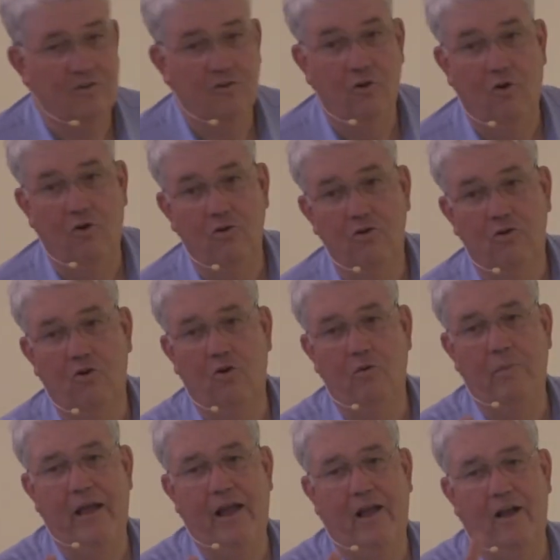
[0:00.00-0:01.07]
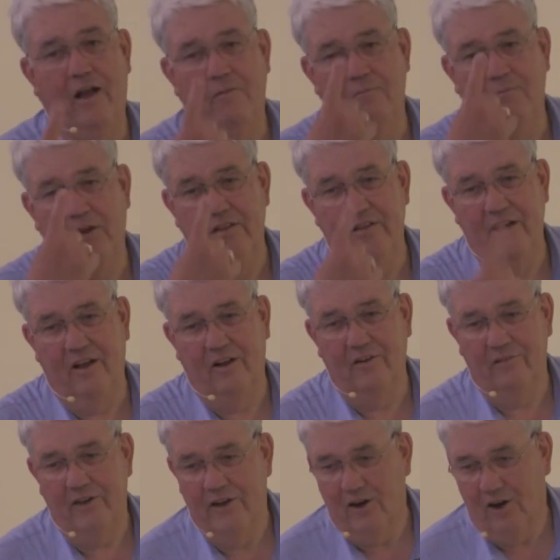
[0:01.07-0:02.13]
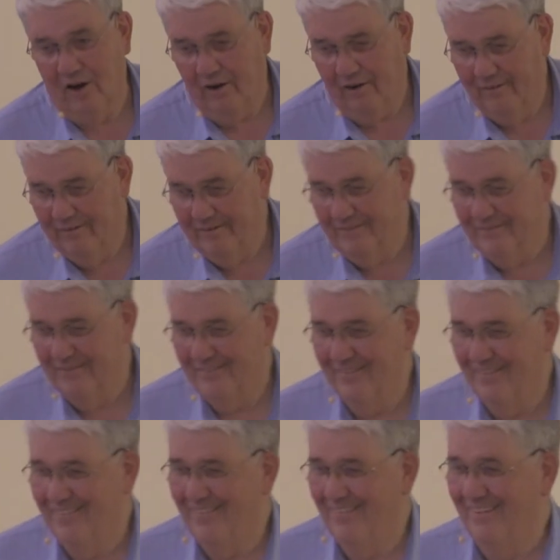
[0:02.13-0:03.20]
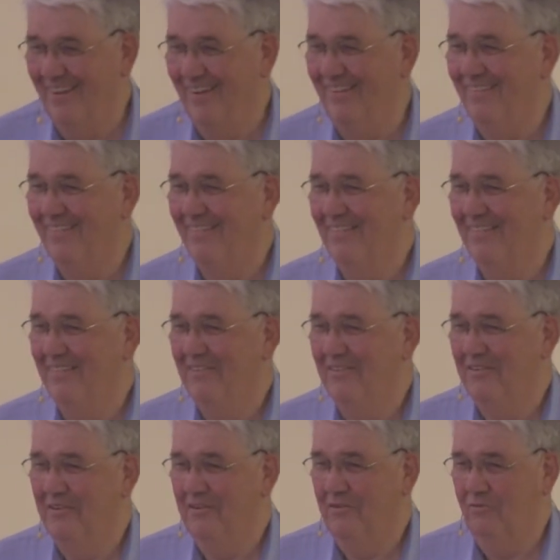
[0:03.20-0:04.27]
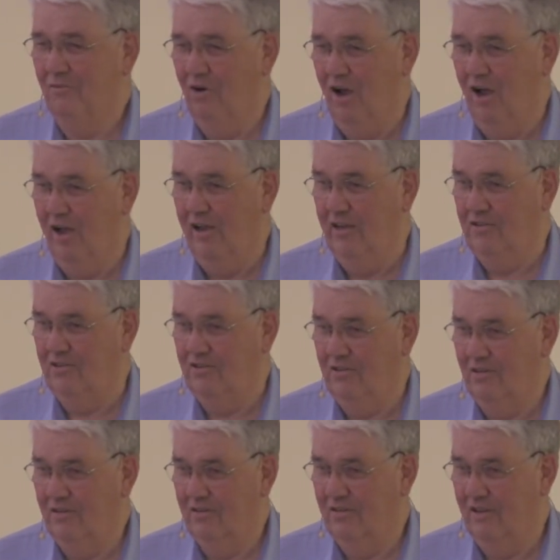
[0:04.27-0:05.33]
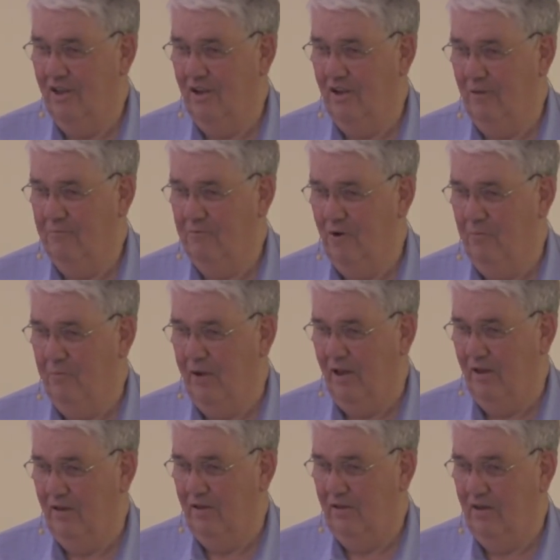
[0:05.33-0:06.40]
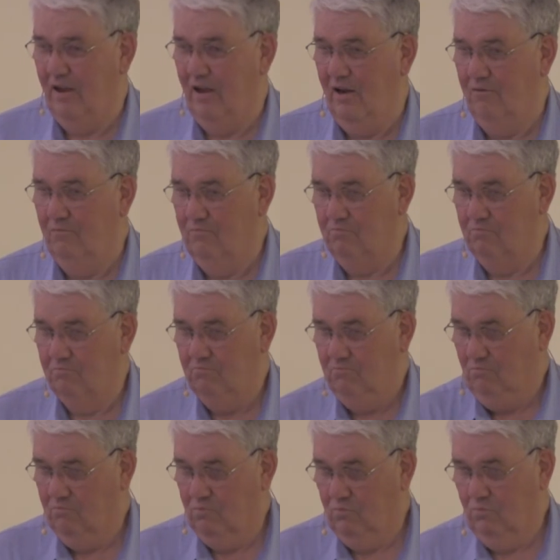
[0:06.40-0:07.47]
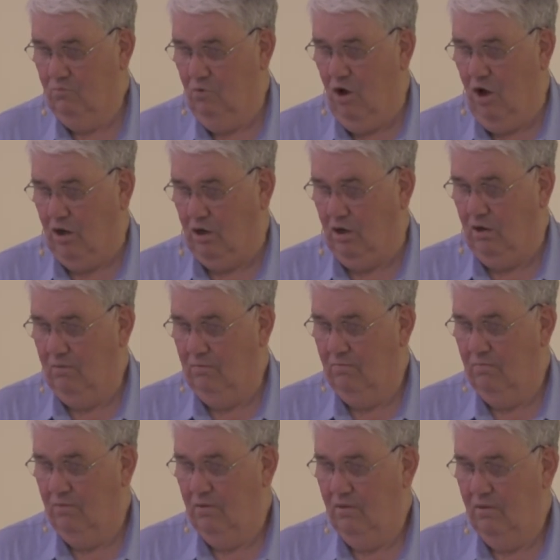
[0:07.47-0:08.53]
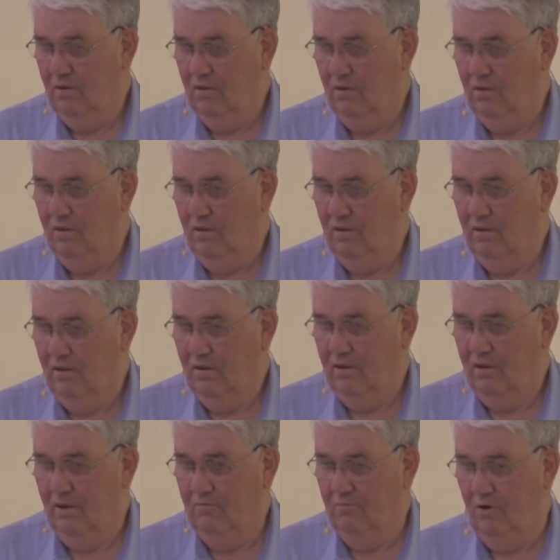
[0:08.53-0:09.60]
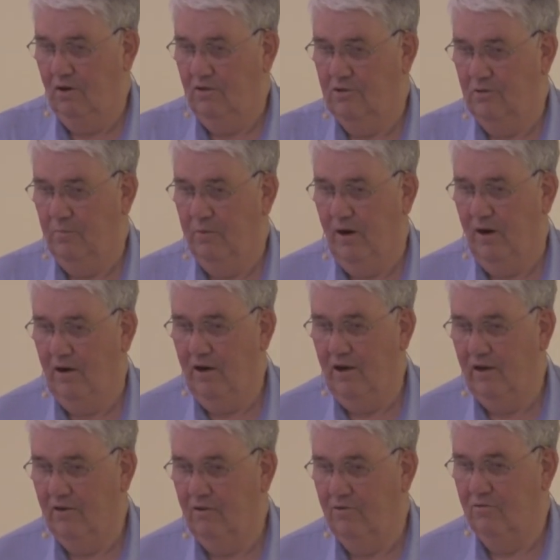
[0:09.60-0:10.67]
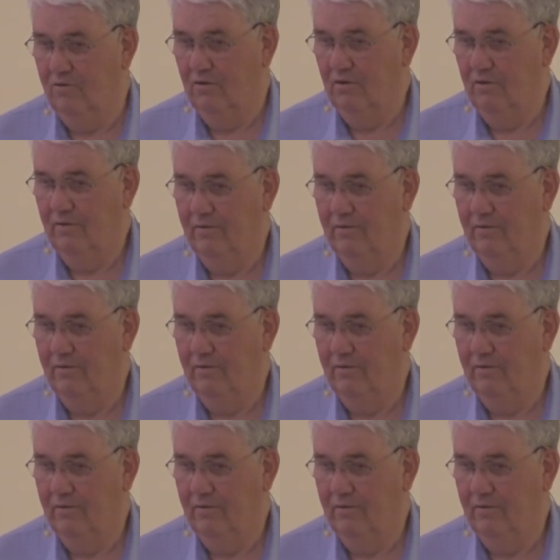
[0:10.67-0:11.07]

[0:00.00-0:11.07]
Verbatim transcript: Don't go back up by the elevator, huh? Rise, take up your pallet and walk. And what does the paralytic do?